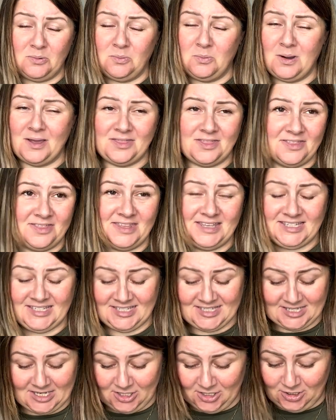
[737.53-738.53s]
whether this
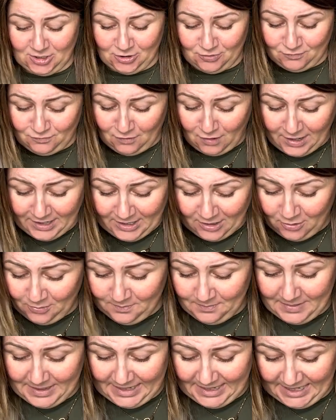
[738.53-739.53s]
is going to look right
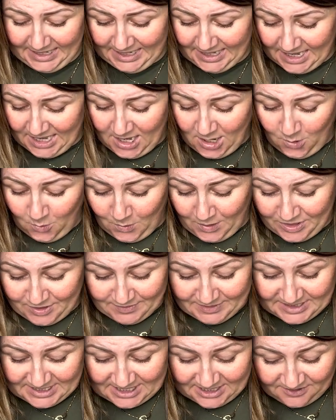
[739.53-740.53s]
on me, whether
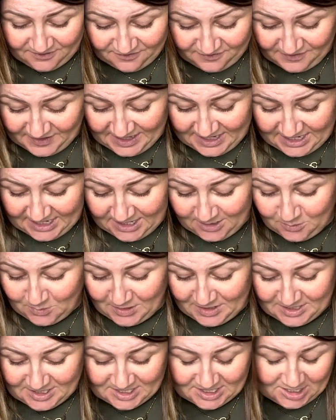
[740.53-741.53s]
it's going to fit,
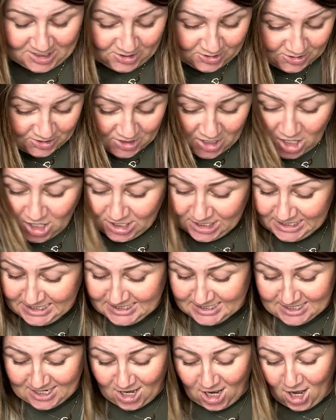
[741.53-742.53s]
whether it's going to look
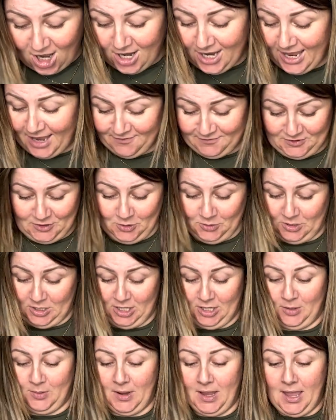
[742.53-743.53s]
nice. I have no
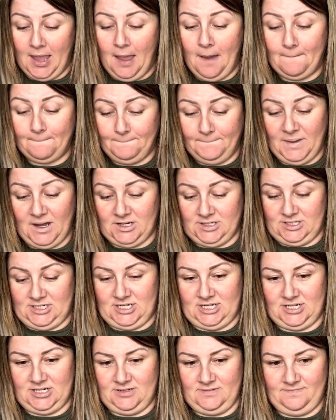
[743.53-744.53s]
clue,
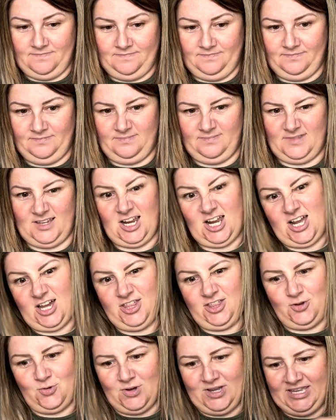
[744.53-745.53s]
but I
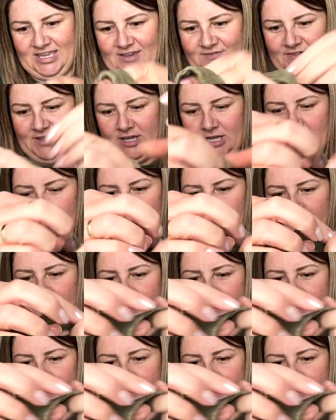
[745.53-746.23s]
thought I'd give it a go.